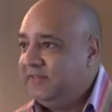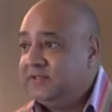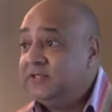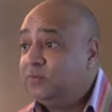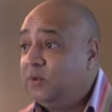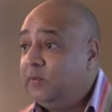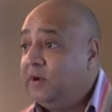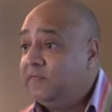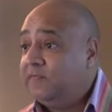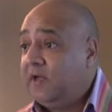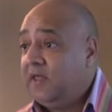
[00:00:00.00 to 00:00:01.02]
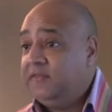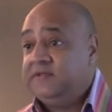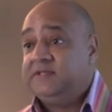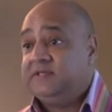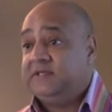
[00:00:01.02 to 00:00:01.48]
this is what we offer,
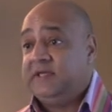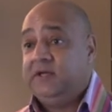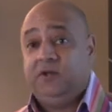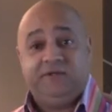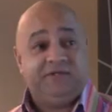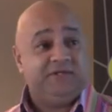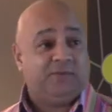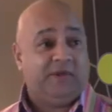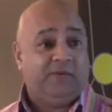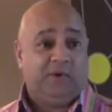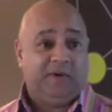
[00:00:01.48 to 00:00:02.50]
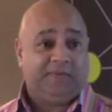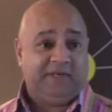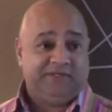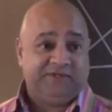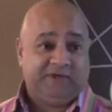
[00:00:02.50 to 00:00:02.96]
this is the deal, this is where the
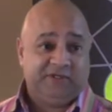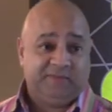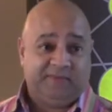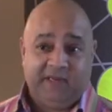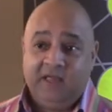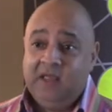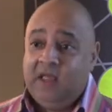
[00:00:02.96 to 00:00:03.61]
workplace is going to be.